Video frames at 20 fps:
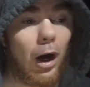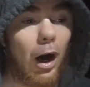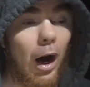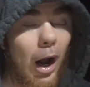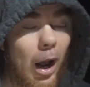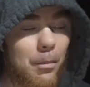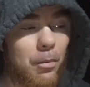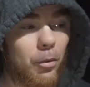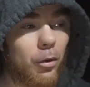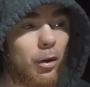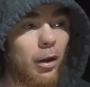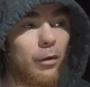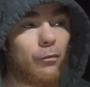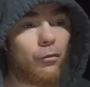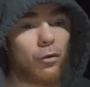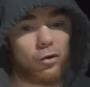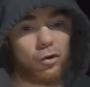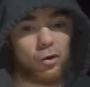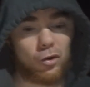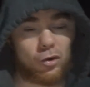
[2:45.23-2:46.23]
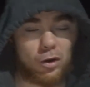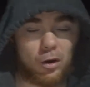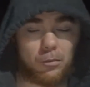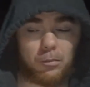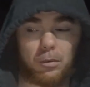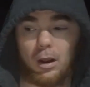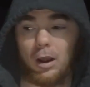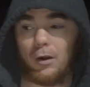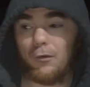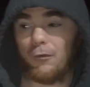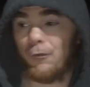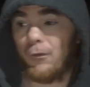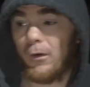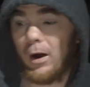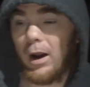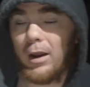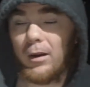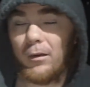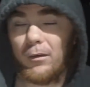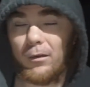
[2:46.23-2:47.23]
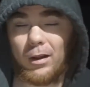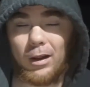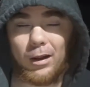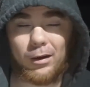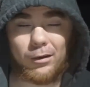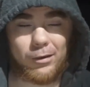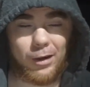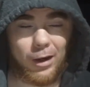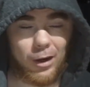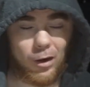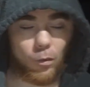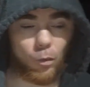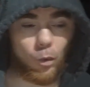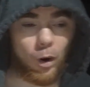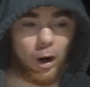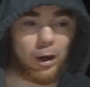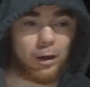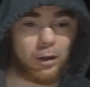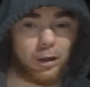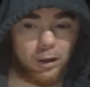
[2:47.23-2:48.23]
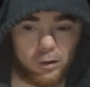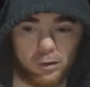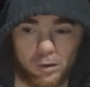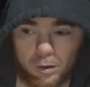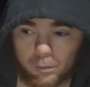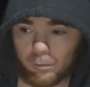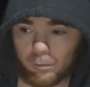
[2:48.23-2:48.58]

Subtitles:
I believe this is going to be a fight that Dana White needs to